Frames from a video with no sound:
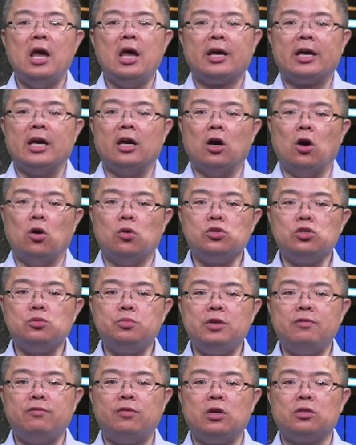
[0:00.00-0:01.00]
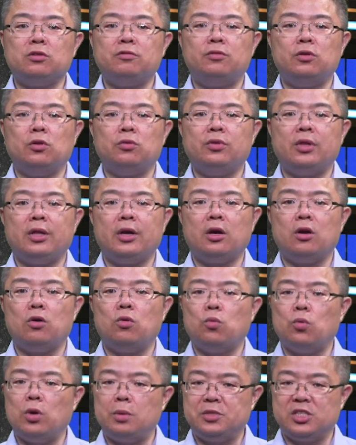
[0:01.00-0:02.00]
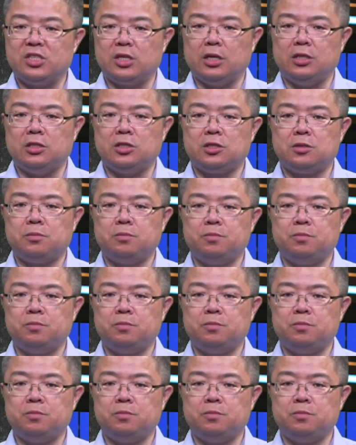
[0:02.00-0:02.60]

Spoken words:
can also be found from their websites.